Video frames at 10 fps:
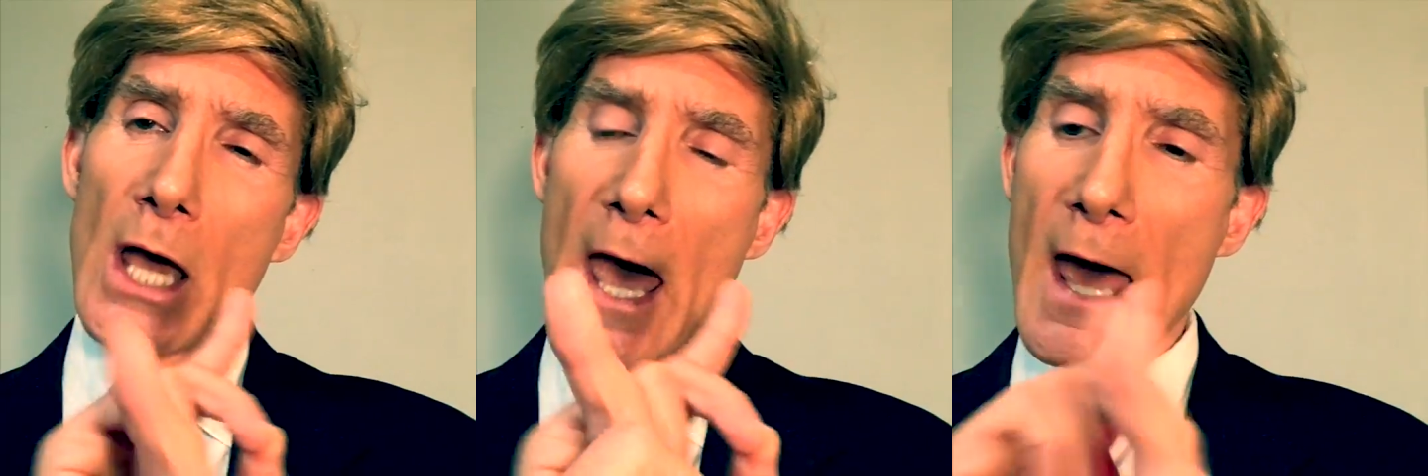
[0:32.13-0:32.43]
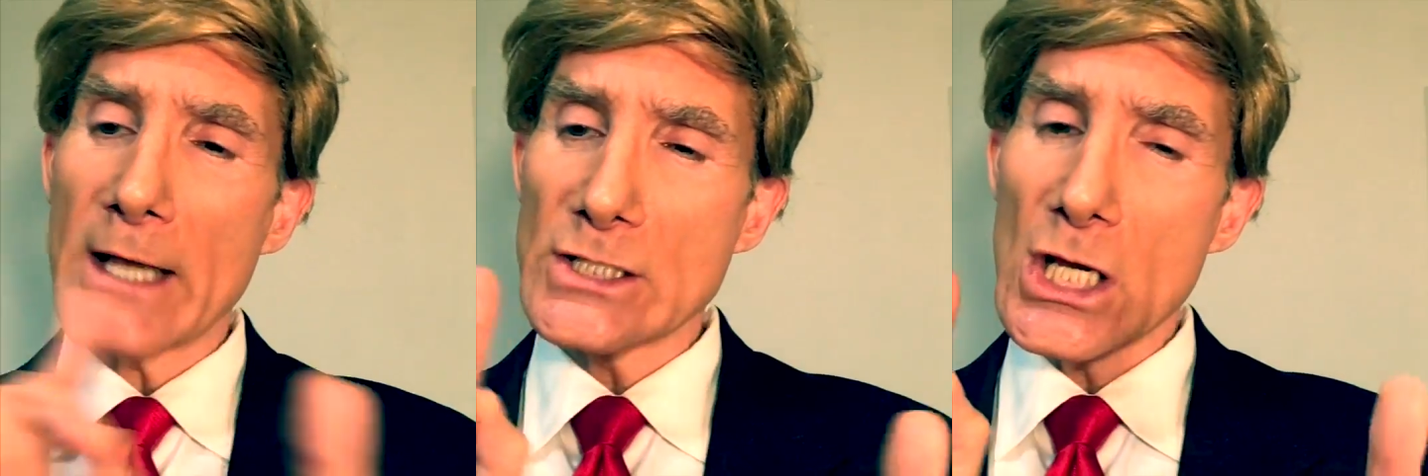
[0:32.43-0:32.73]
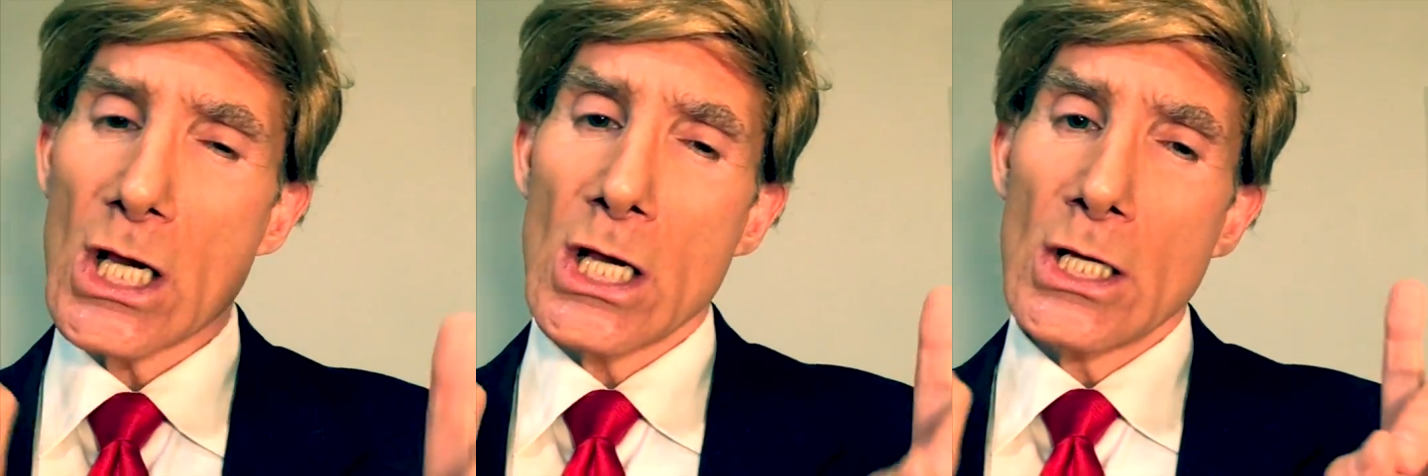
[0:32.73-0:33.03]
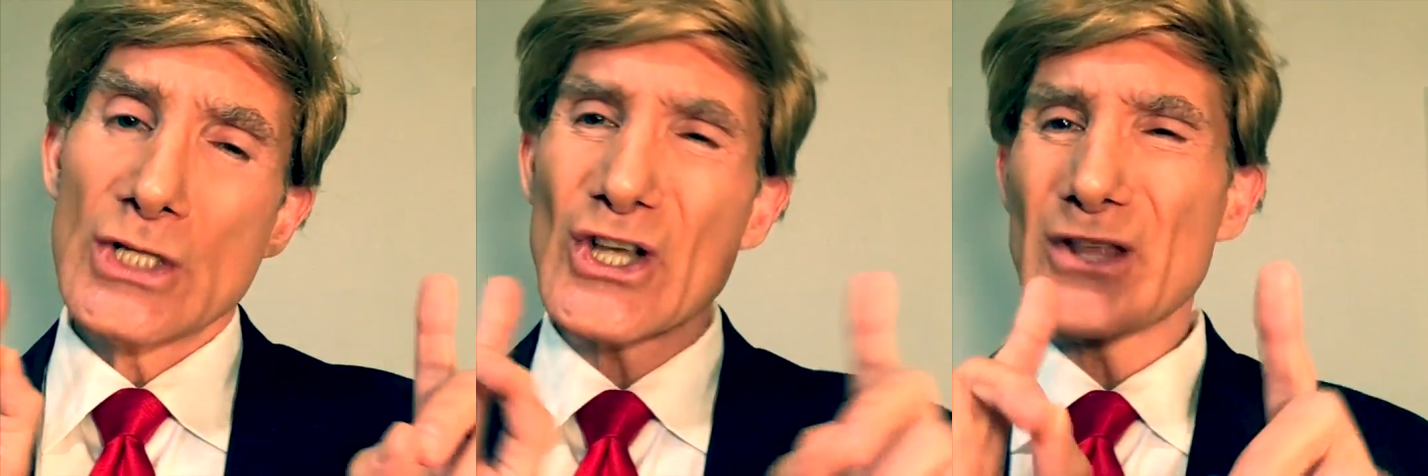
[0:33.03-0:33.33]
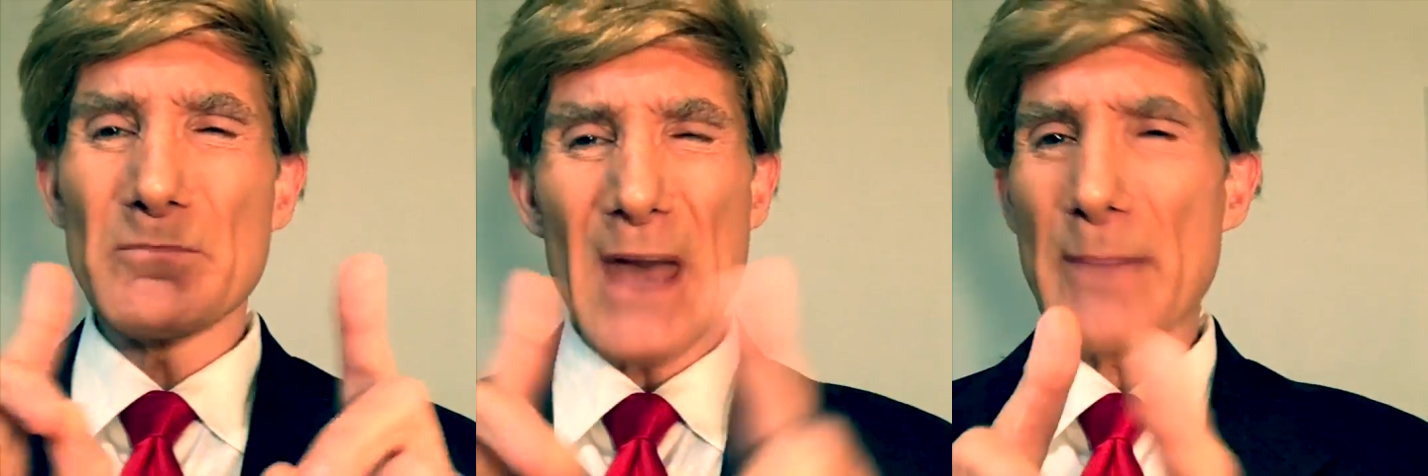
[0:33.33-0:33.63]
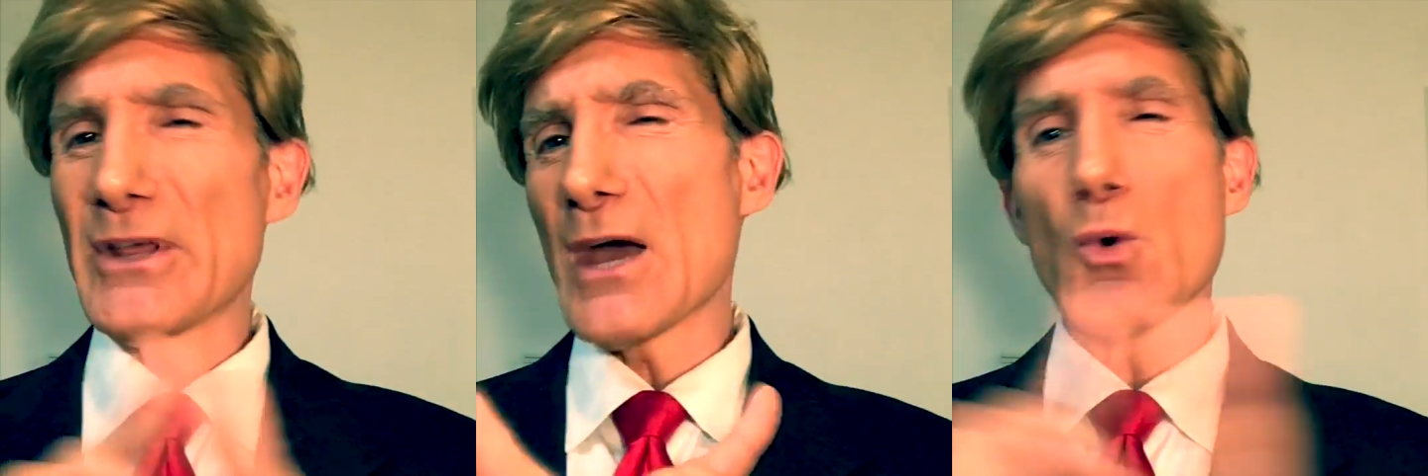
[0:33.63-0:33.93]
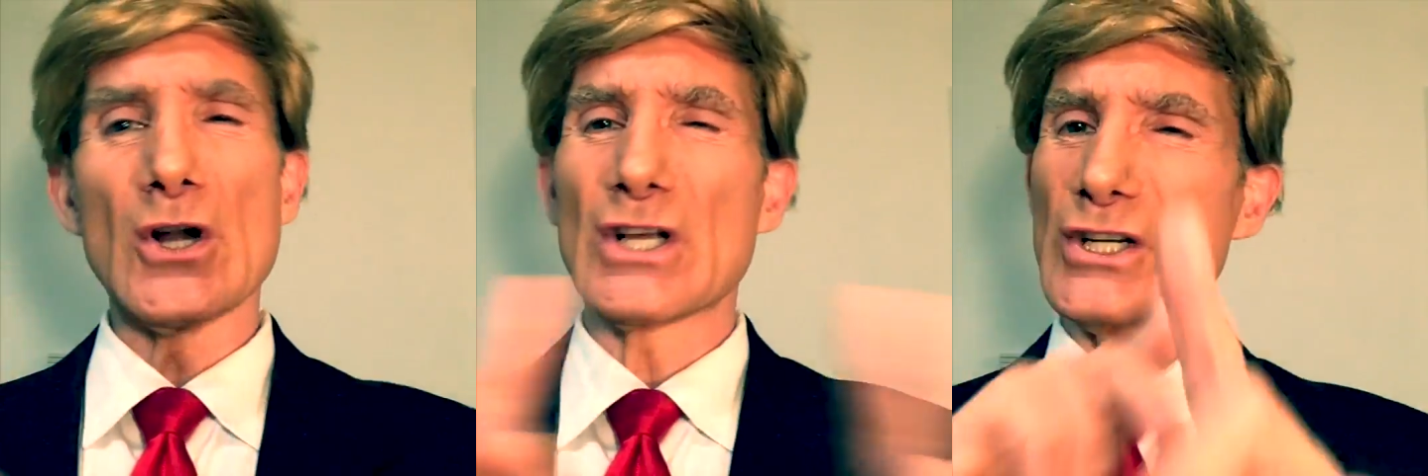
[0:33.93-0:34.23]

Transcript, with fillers: and so that maybe they wouldn't